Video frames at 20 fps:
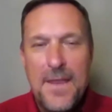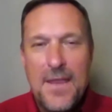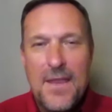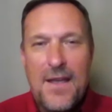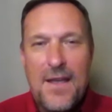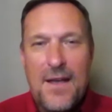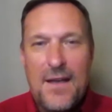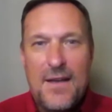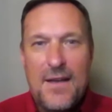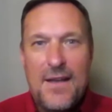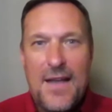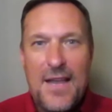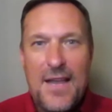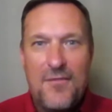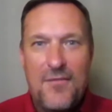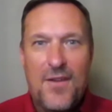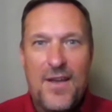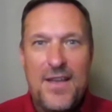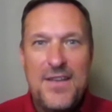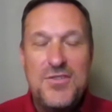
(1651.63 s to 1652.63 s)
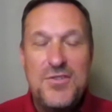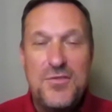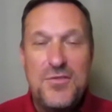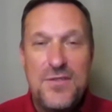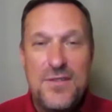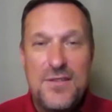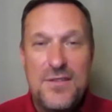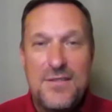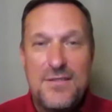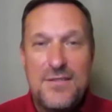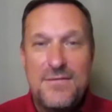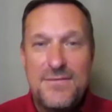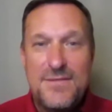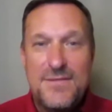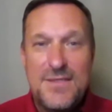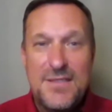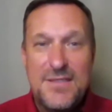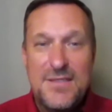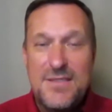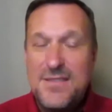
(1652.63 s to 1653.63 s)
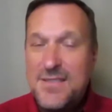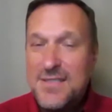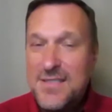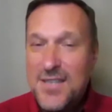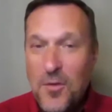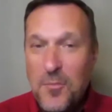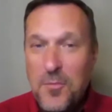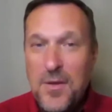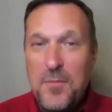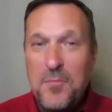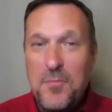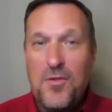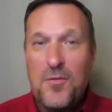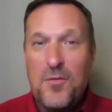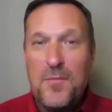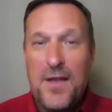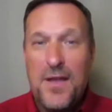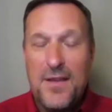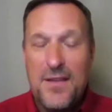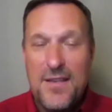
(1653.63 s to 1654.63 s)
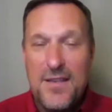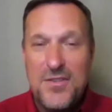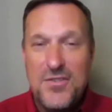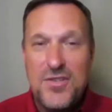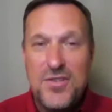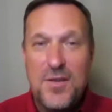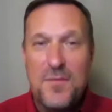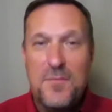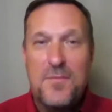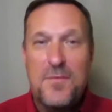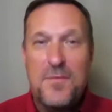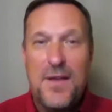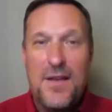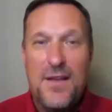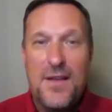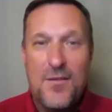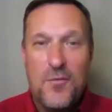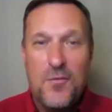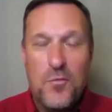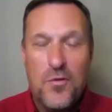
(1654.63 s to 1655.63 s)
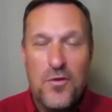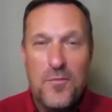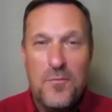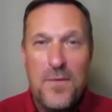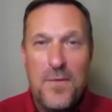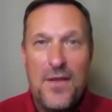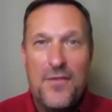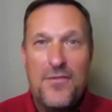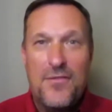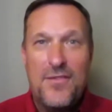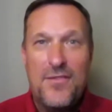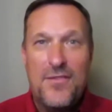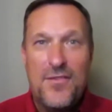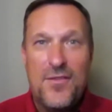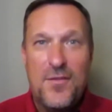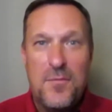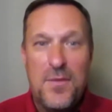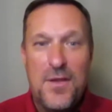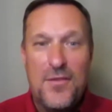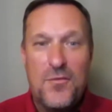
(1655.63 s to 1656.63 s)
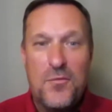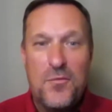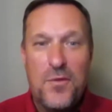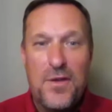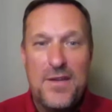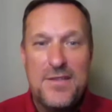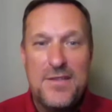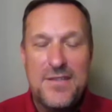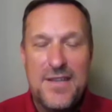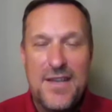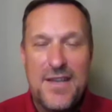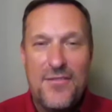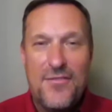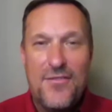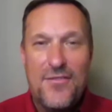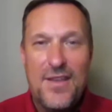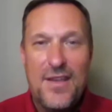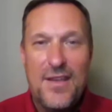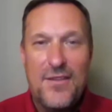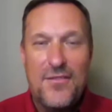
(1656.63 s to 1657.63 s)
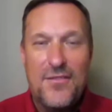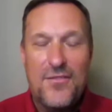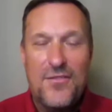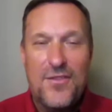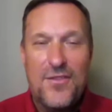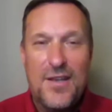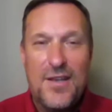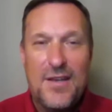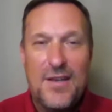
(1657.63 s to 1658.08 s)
I invite you to tell people about Kinship. Word of mouth is the best way to get things